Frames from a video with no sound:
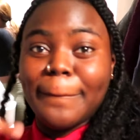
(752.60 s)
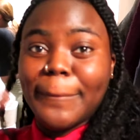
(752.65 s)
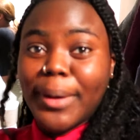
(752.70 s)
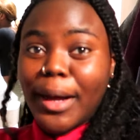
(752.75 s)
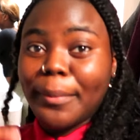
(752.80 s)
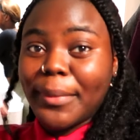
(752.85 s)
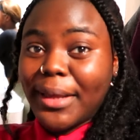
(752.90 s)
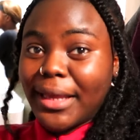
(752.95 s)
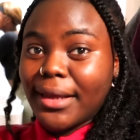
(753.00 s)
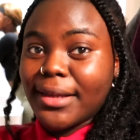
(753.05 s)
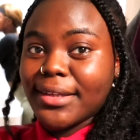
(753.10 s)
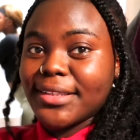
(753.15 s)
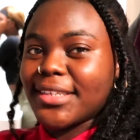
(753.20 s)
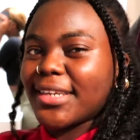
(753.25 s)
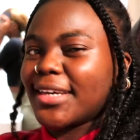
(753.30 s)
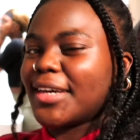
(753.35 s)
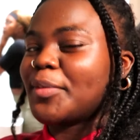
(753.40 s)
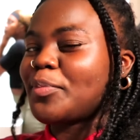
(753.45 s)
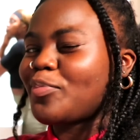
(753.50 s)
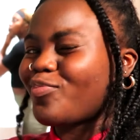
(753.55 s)
bummy
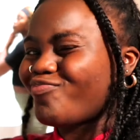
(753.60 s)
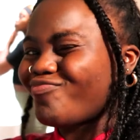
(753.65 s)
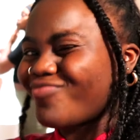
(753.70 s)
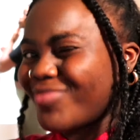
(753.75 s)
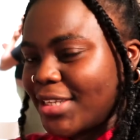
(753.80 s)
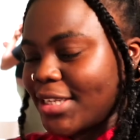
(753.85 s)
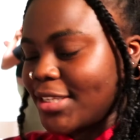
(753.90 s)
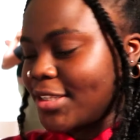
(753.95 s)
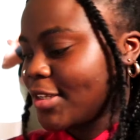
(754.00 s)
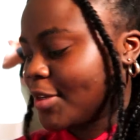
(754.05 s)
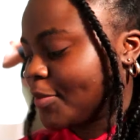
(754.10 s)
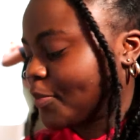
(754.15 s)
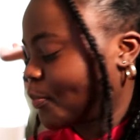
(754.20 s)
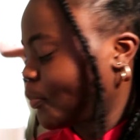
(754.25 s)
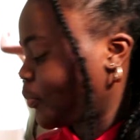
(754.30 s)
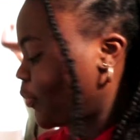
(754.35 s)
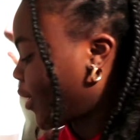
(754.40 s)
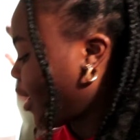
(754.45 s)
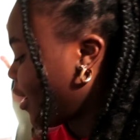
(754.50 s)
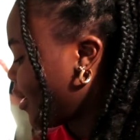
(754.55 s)
to decent.
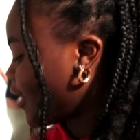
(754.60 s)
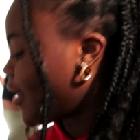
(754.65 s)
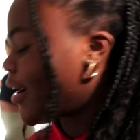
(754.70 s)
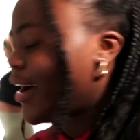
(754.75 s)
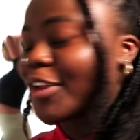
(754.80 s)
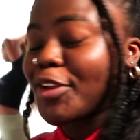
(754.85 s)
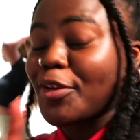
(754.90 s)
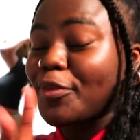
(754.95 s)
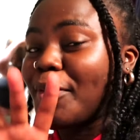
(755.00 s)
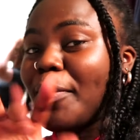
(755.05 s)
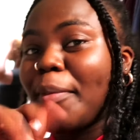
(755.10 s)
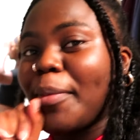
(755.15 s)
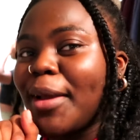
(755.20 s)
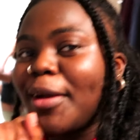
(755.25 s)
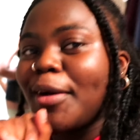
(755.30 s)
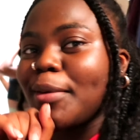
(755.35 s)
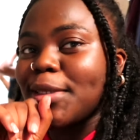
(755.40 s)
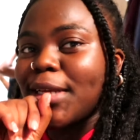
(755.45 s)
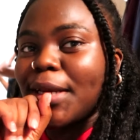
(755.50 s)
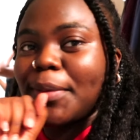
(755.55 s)
I don't think my
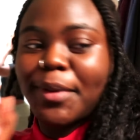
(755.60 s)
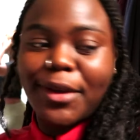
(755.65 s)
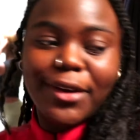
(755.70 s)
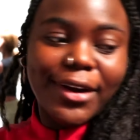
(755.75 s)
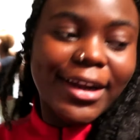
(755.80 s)
makeup's gonna be